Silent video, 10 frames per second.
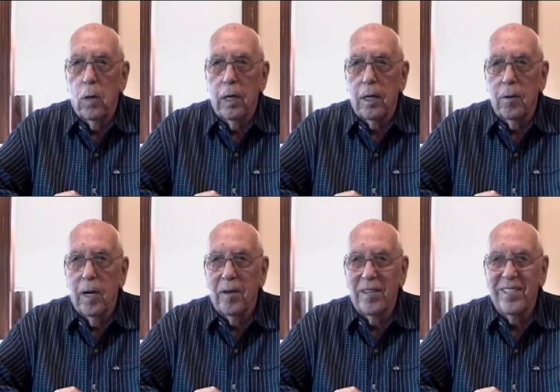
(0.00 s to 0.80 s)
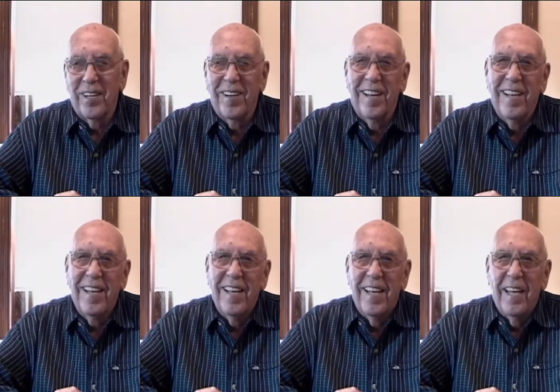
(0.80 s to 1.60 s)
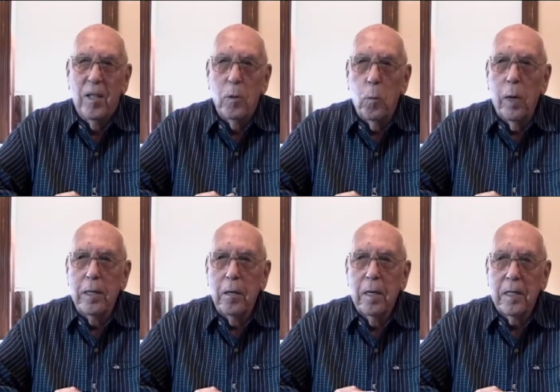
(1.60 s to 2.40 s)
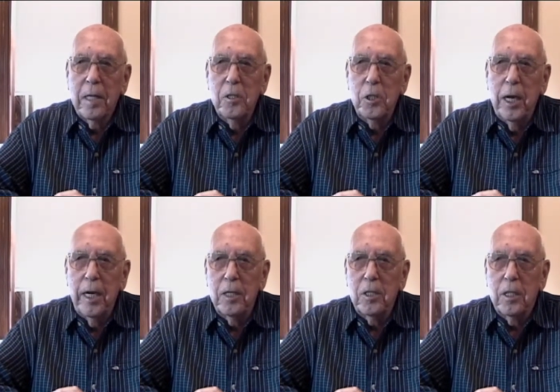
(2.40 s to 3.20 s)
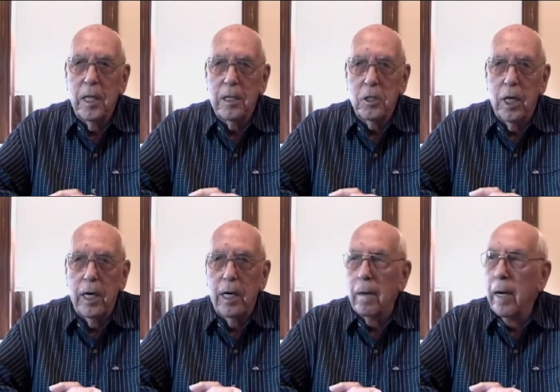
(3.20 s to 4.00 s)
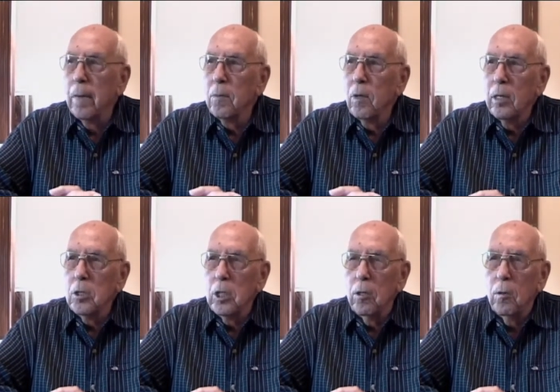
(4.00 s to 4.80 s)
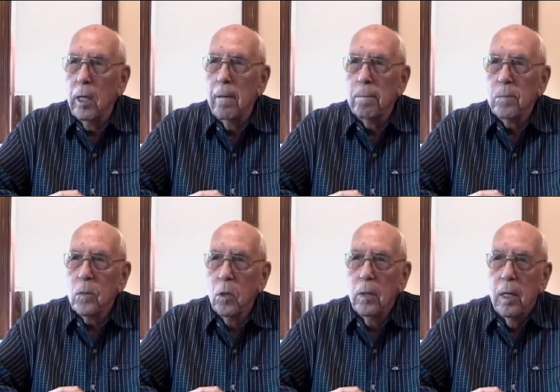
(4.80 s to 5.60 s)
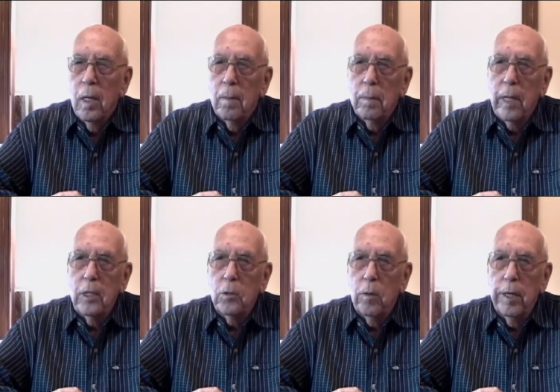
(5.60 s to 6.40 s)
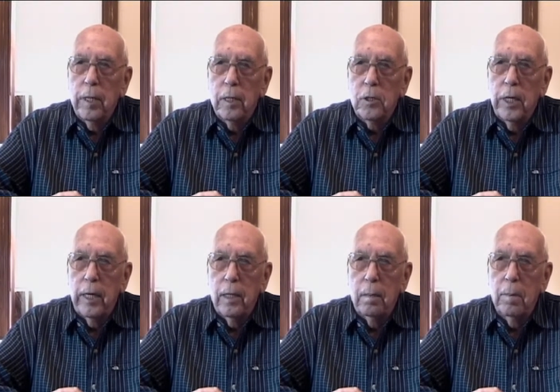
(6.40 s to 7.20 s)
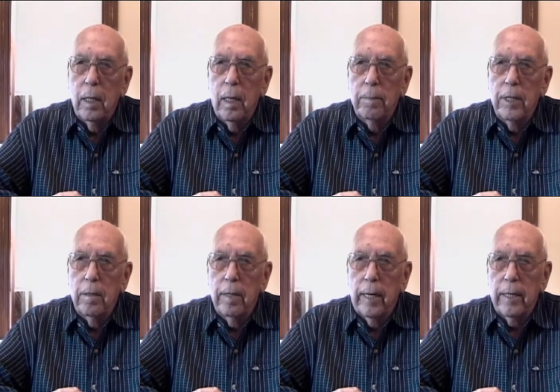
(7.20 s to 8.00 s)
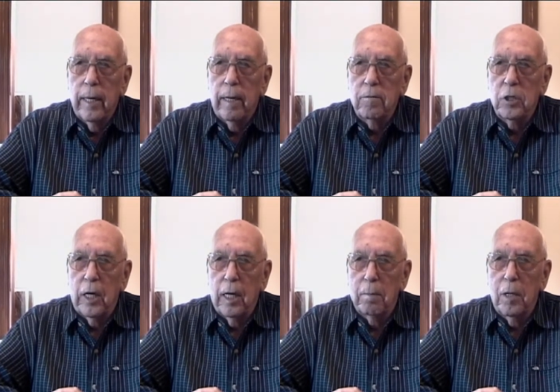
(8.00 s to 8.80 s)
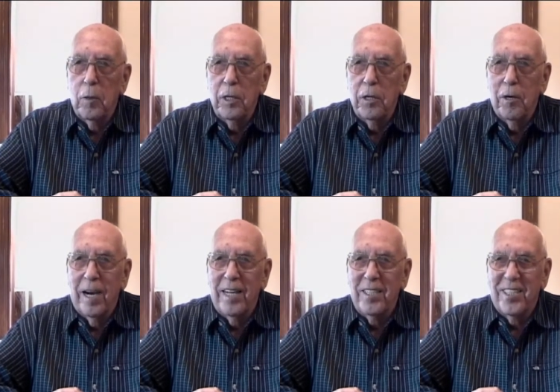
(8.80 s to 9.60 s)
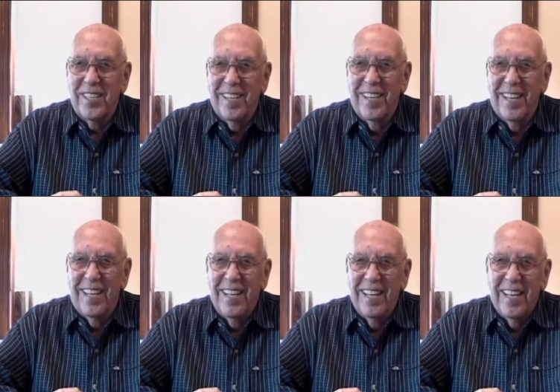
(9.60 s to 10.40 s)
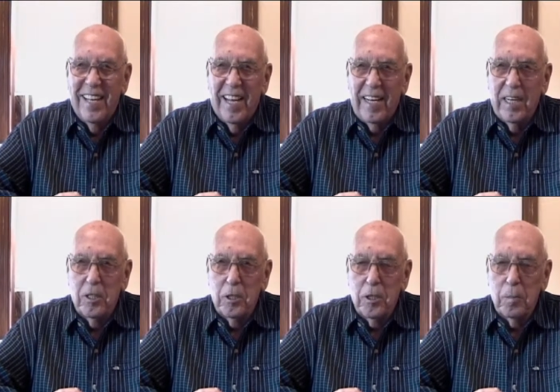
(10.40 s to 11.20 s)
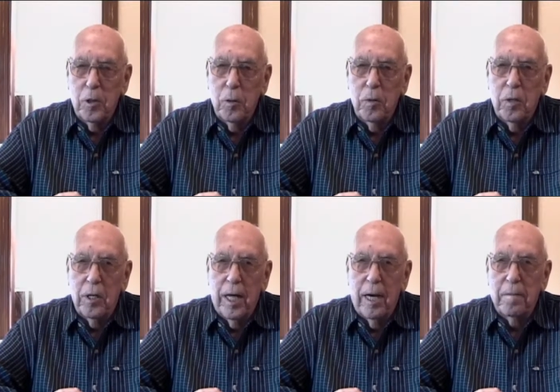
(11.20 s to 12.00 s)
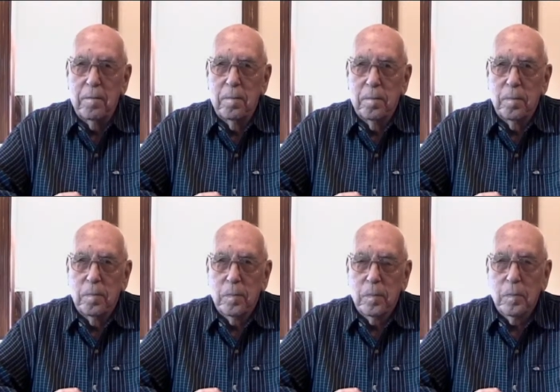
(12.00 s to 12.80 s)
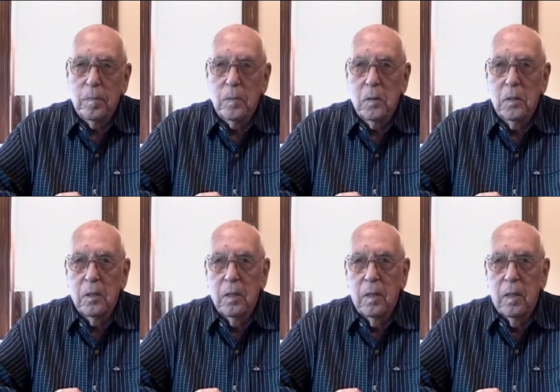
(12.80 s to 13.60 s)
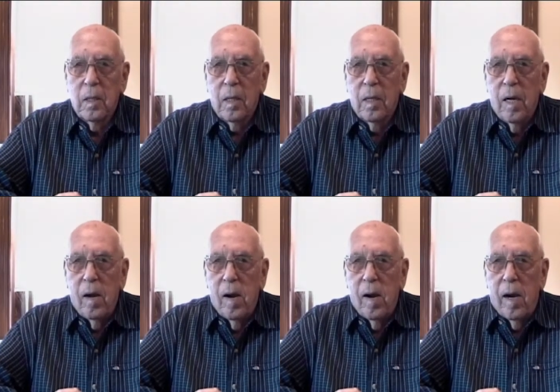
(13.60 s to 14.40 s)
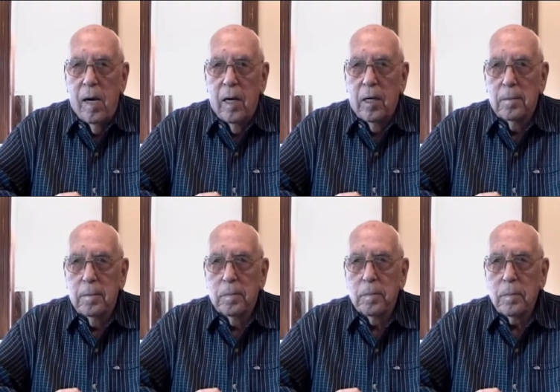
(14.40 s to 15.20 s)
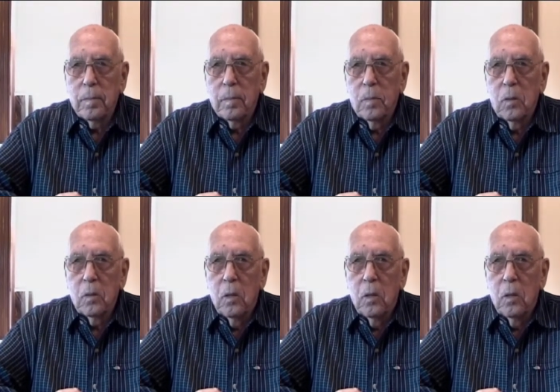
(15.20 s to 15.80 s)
on the ground. So weather can change. They say Amarillo is the only place where you can stand in mud up to your neck and have sand blowing your eyes. I guess there's some truth to that. So what was your training like there?